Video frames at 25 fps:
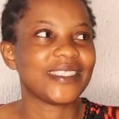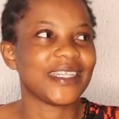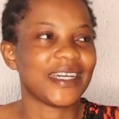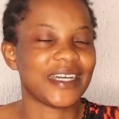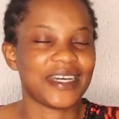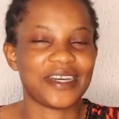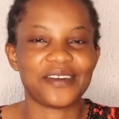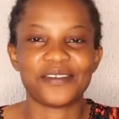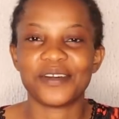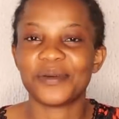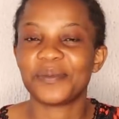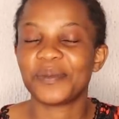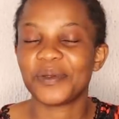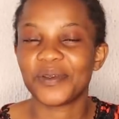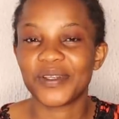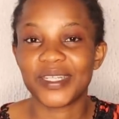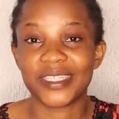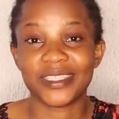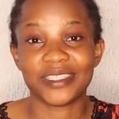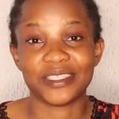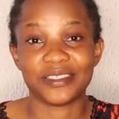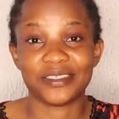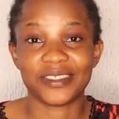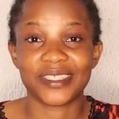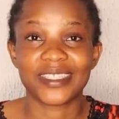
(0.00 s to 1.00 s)
that our
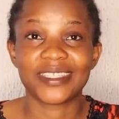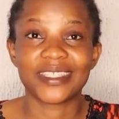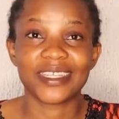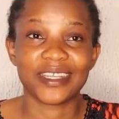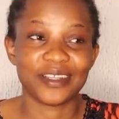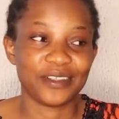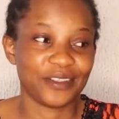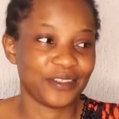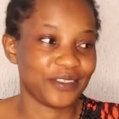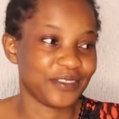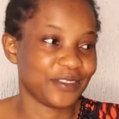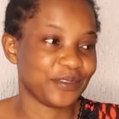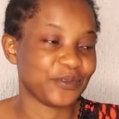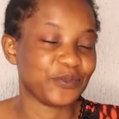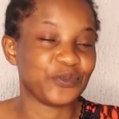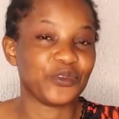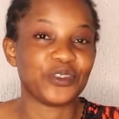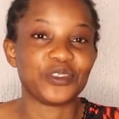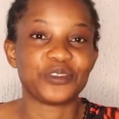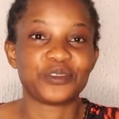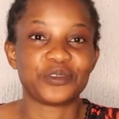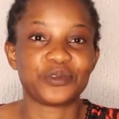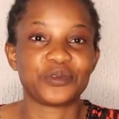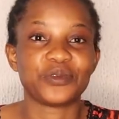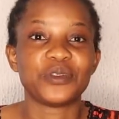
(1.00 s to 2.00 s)
parents did not tell us
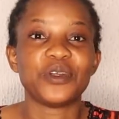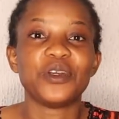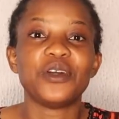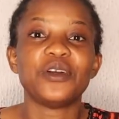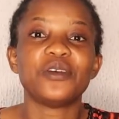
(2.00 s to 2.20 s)
what